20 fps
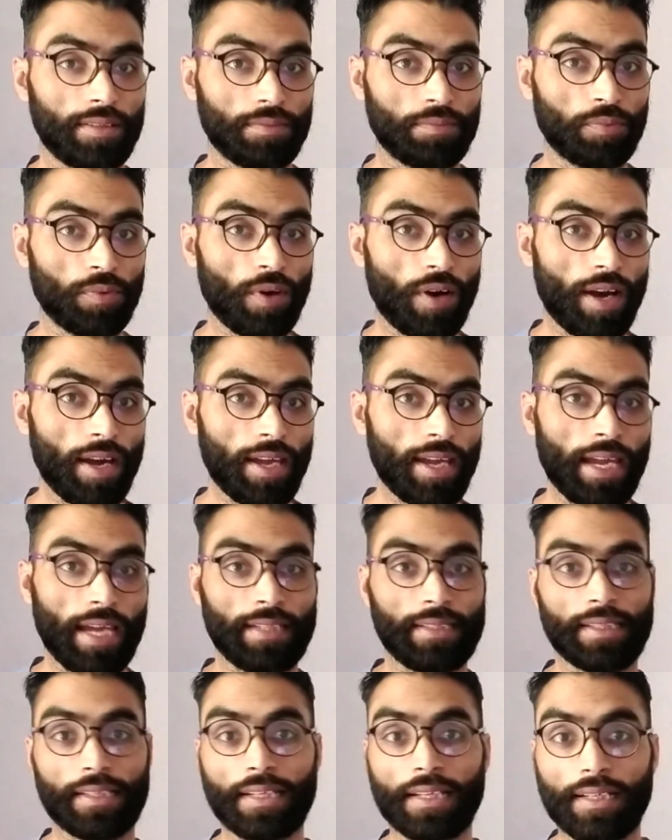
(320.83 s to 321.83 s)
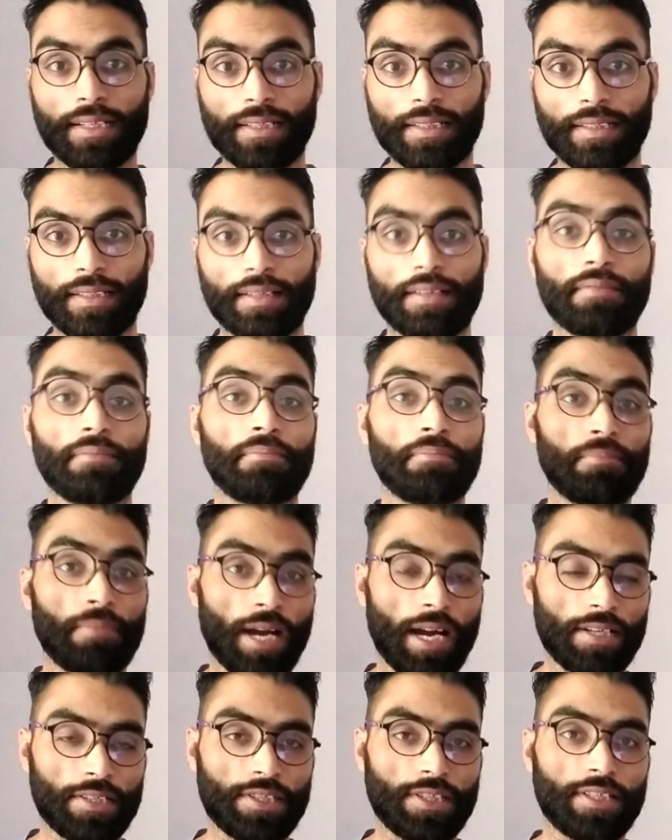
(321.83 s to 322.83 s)
the boy and the girl
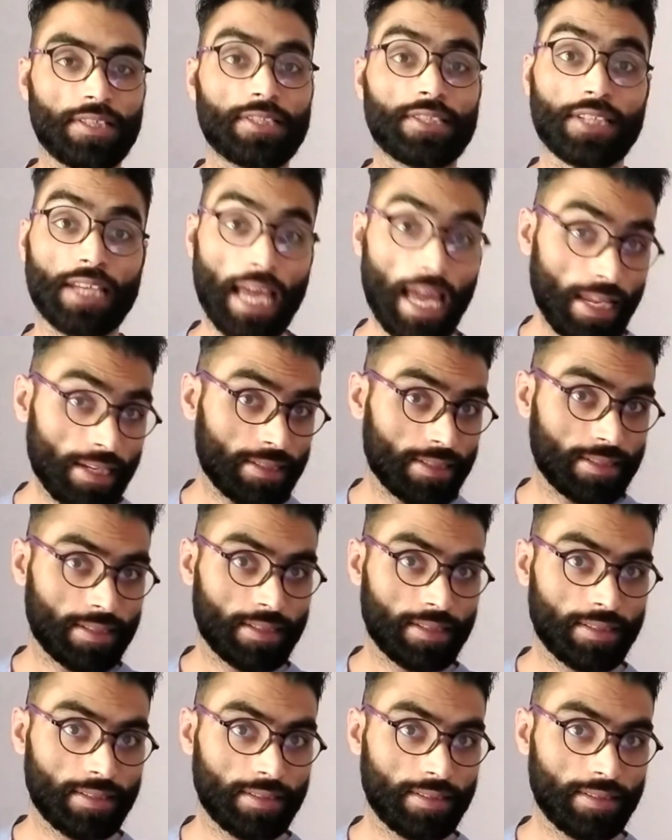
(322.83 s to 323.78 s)
matches, and